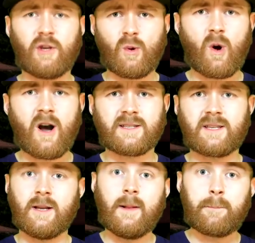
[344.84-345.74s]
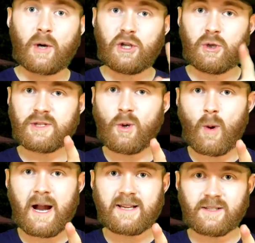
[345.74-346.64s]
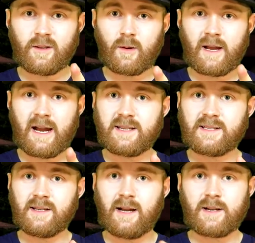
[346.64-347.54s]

you want. But use it wisely though, guys.